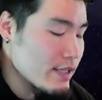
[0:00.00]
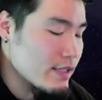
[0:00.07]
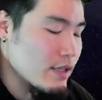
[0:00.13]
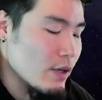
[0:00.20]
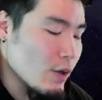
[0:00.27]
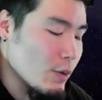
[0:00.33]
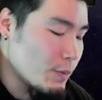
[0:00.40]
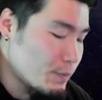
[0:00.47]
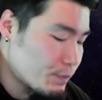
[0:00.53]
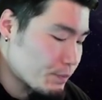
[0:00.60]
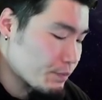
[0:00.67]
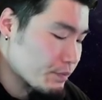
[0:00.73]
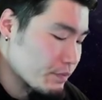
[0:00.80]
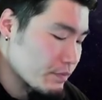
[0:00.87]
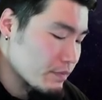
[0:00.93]
So
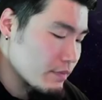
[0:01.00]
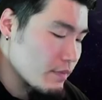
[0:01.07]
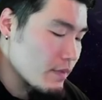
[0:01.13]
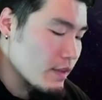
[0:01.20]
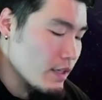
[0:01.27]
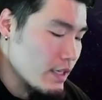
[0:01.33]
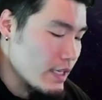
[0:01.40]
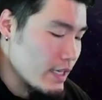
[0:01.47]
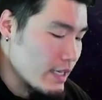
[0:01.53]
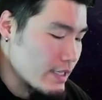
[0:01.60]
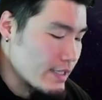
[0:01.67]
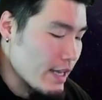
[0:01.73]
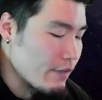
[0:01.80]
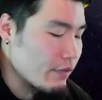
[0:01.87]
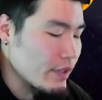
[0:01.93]
he is
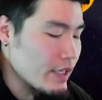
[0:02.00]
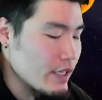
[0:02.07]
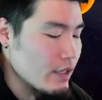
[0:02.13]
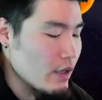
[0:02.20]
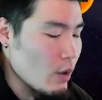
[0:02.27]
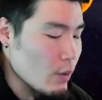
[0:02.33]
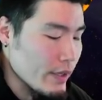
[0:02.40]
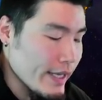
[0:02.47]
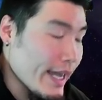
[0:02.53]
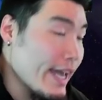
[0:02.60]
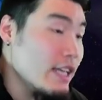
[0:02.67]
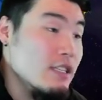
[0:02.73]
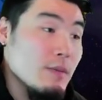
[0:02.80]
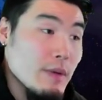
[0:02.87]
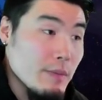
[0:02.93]
definitely okay
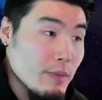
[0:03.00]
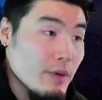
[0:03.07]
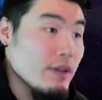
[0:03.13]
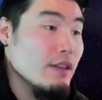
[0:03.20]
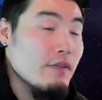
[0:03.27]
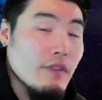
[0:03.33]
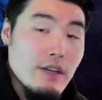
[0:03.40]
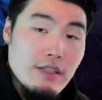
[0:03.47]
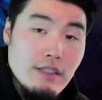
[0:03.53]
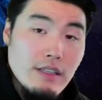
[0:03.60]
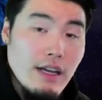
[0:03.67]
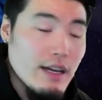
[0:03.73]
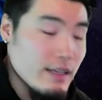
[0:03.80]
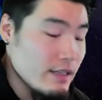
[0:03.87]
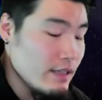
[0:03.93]
to be put in the first
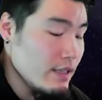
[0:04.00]
slot